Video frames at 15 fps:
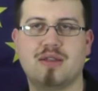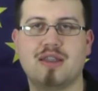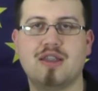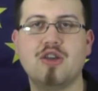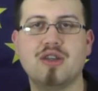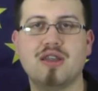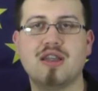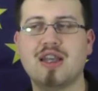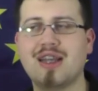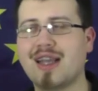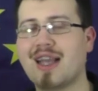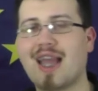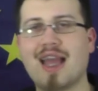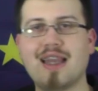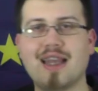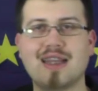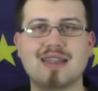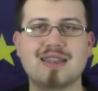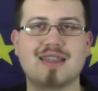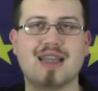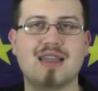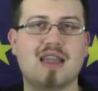Not like I can like
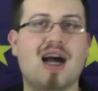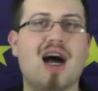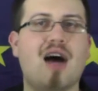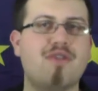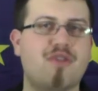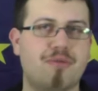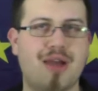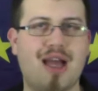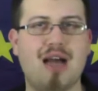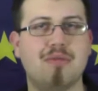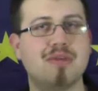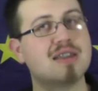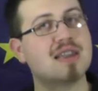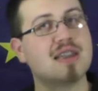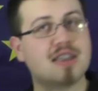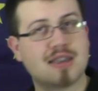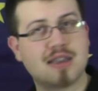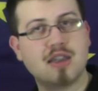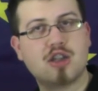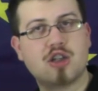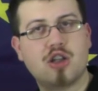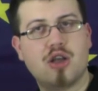extend the half of my arm. Is this
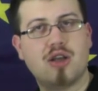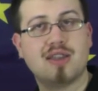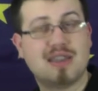still close?